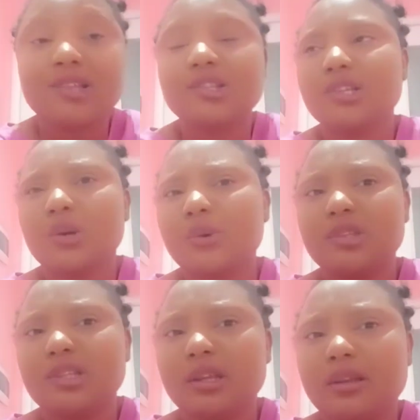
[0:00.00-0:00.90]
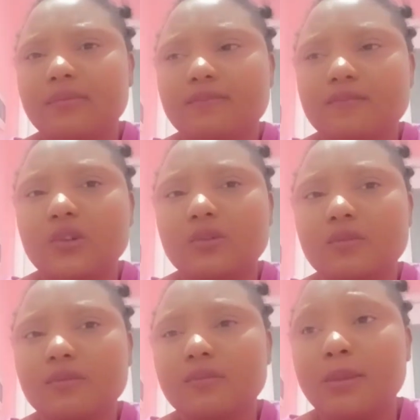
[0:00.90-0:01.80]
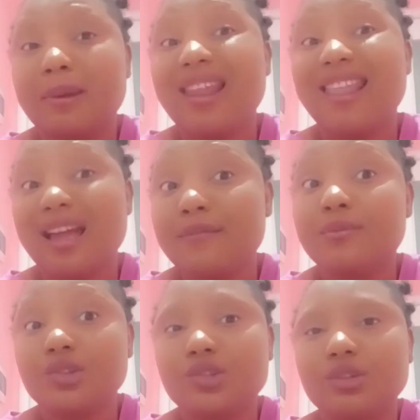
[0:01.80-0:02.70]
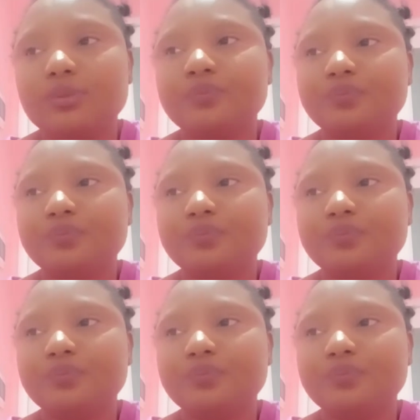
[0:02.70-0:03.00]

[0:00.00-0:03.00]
secrets, you know, about life with you.